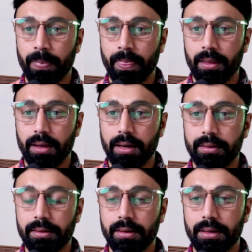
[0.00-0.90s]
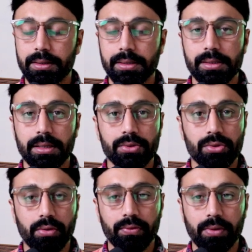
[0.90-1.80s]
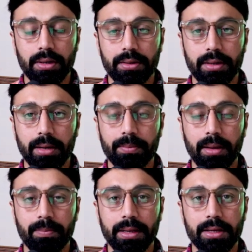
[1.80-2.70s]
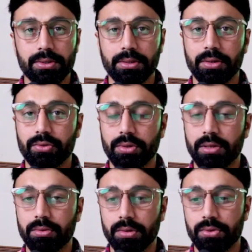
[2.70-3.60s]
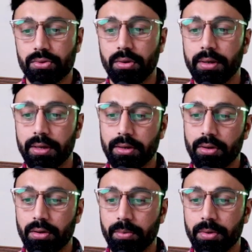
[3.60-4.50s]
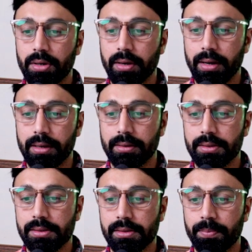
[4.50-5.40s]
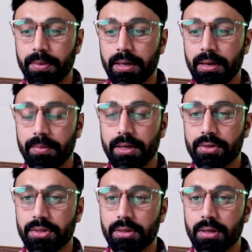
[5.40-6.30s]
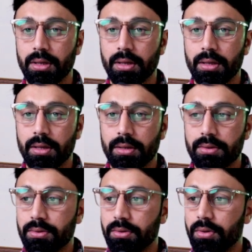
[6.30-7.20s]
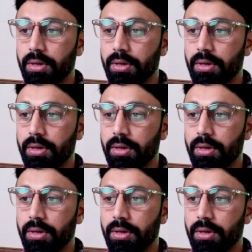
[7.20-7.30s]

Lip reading: And this is a software type application that you need to install in your computer, and this is a paid application. So if